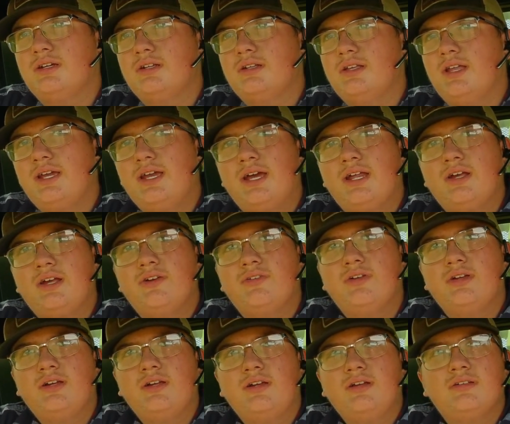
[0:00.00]
they got over
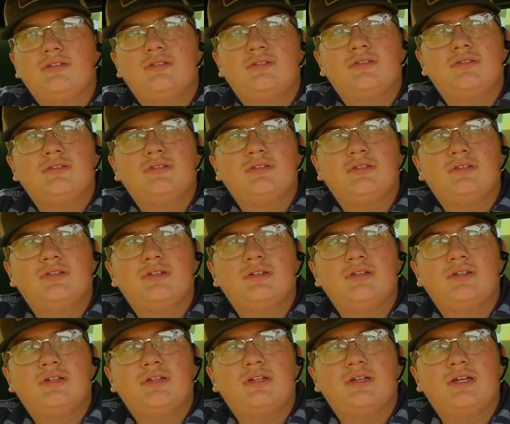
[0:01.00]
here
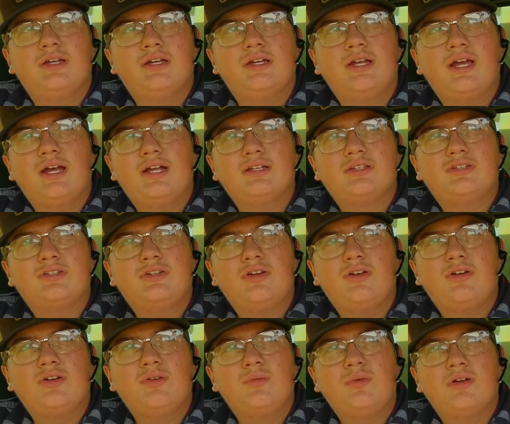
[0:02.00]
and got
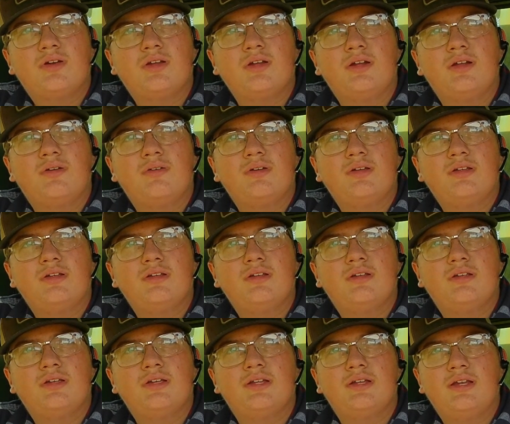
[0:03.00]
started working on it.
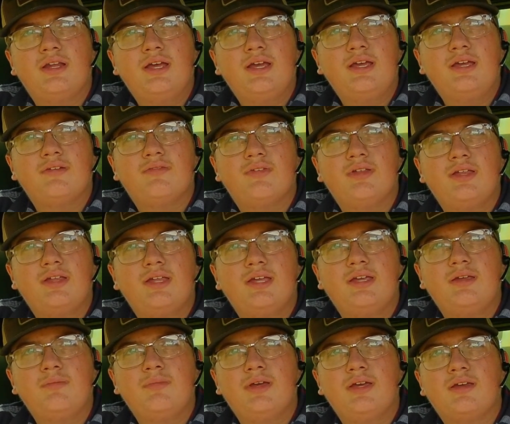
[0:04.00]
And dang if they
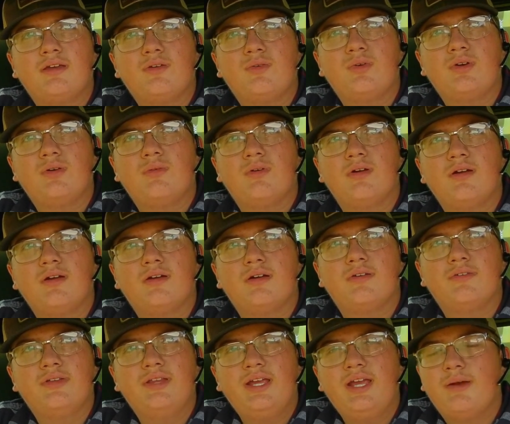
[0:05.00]
ain't making quick work of
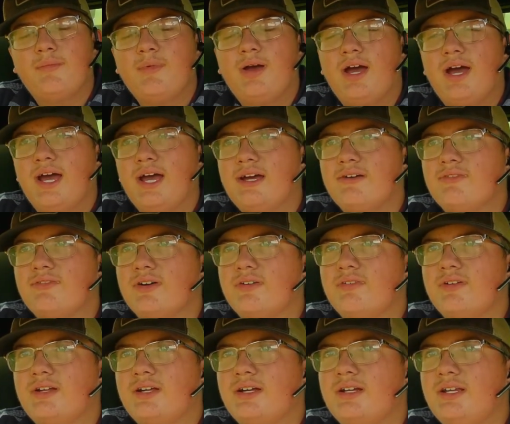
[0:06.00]
it. They got about half of
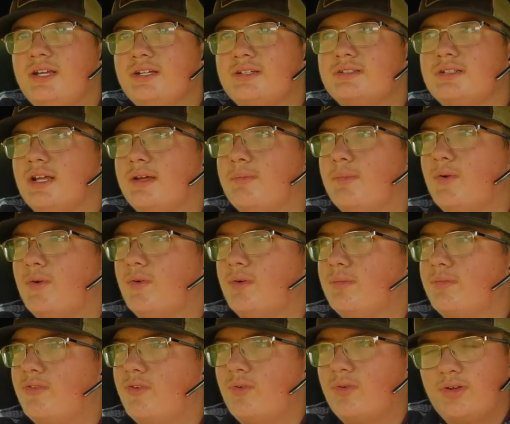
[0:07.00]
it done yesterday morning
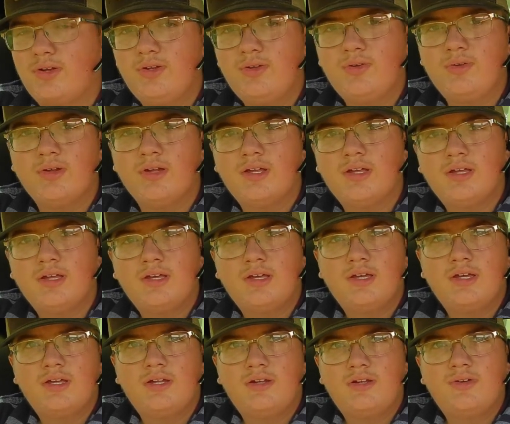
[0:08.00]
before the
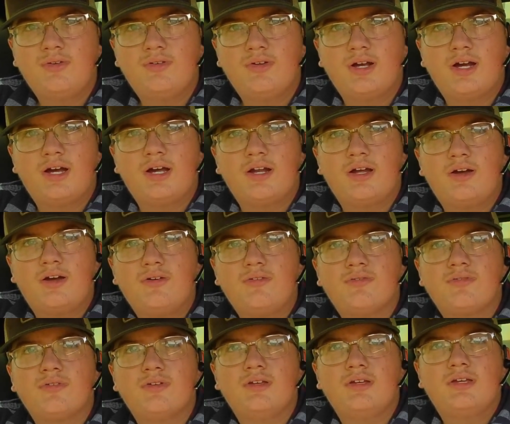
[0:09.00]
dew dried off.
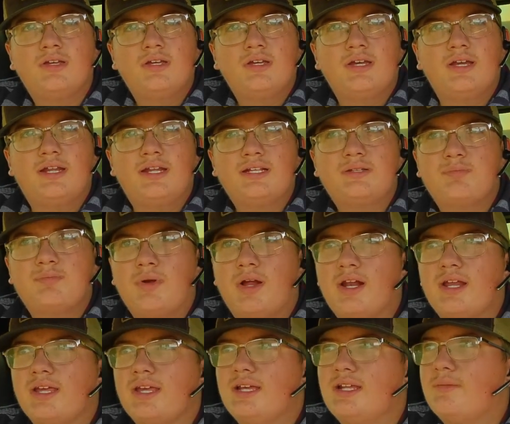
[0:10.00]
And it's
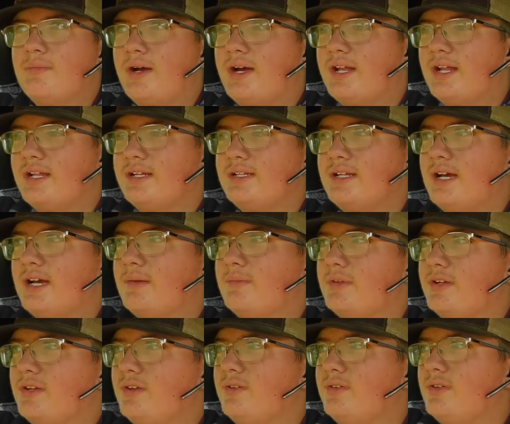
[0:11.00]
probably getting about that time the
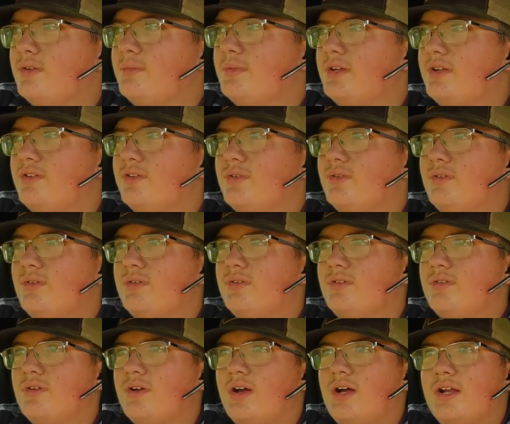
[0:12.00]
dew's going to be
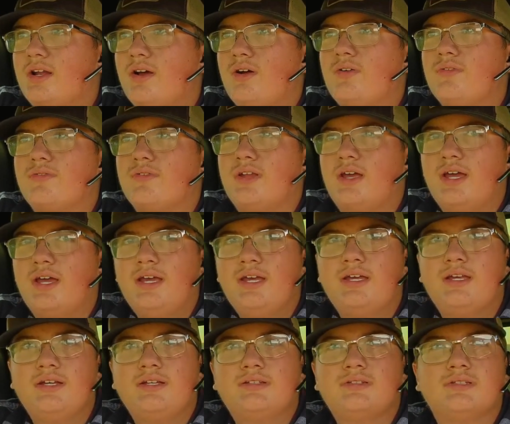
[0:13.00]
dried off the
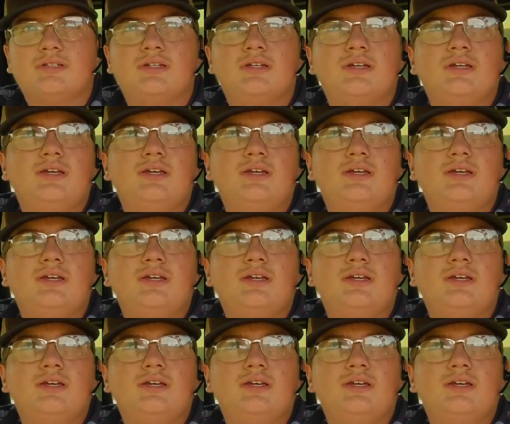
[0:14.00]
hay, so